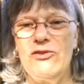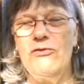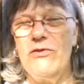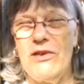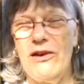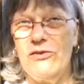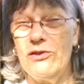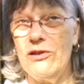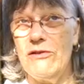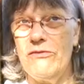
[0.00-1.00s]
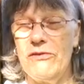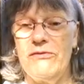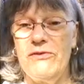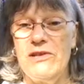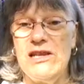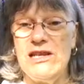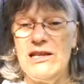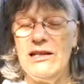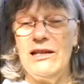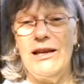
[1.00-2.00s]

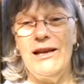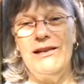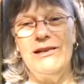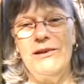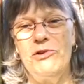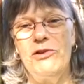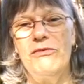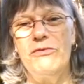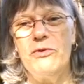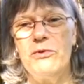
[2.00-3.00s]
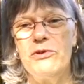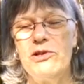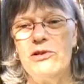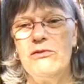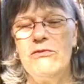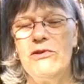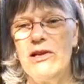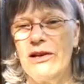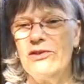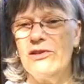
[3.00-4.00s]
2015, and I'm looking forward to the
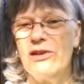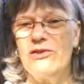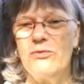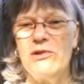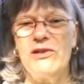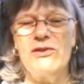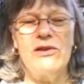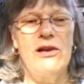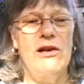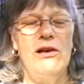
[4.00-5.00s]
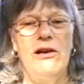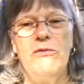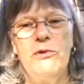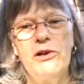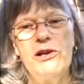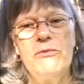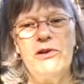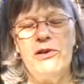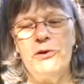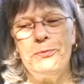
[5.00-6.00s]
next 6 weeks of working
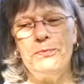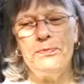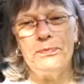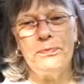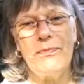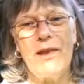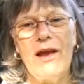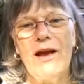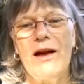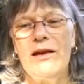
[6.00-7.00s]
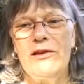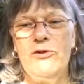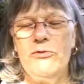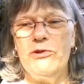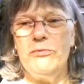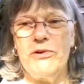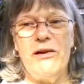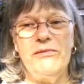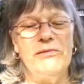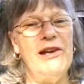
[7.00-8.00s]
with you. You will
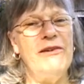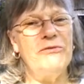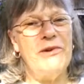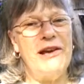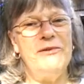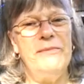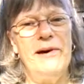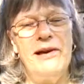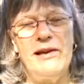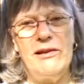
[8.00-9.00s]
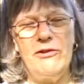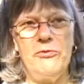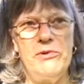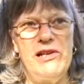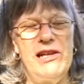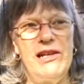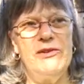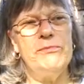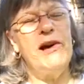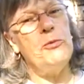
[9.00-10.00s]
probably have read my
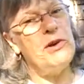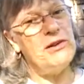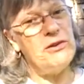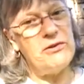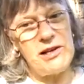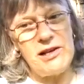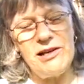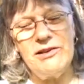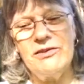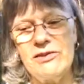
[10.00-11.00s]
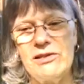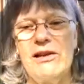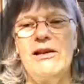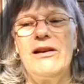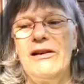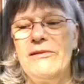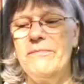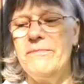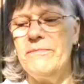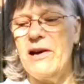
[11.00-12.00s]
greetings, my written greetings
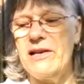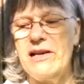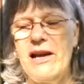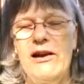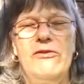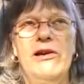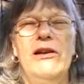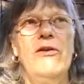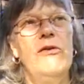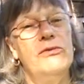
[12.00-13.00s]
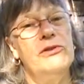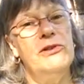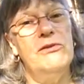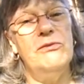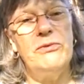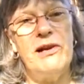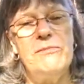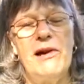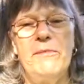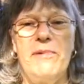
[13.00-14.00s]
by now, and hopefully you've read
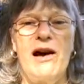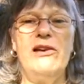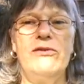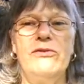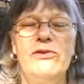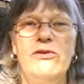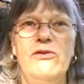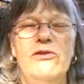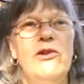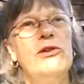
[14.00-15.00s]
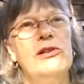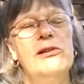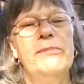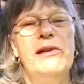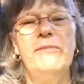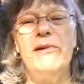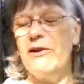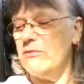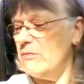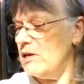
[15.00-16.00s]
my bio so you know a little bit
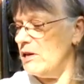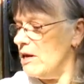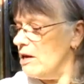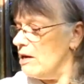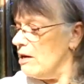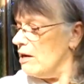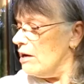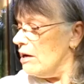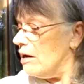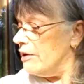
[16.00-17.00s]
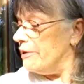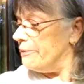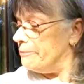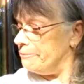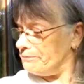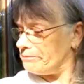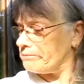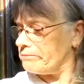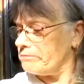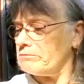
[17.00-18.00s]
about me. So
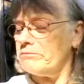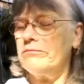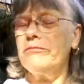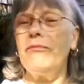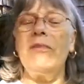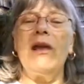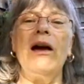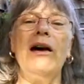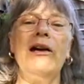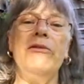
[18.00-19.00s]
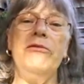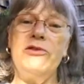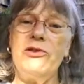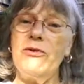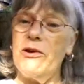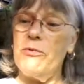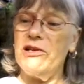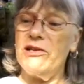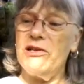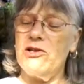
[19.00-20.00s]
I
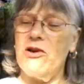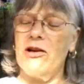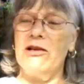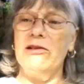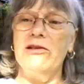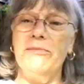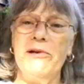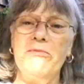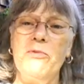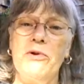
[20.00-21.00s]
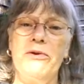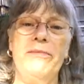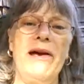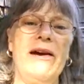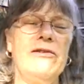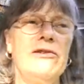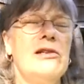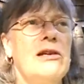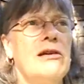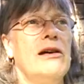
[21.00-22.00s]
wanted to talk a little bit more
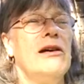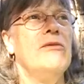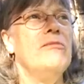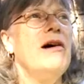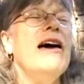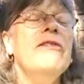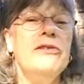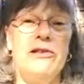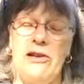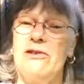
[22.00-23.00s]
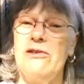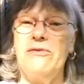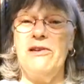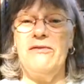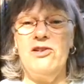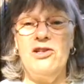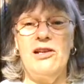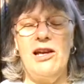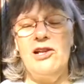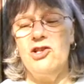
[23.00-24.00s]
about my philosophy of
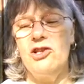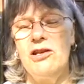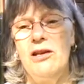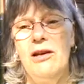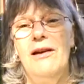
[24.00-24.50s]
education.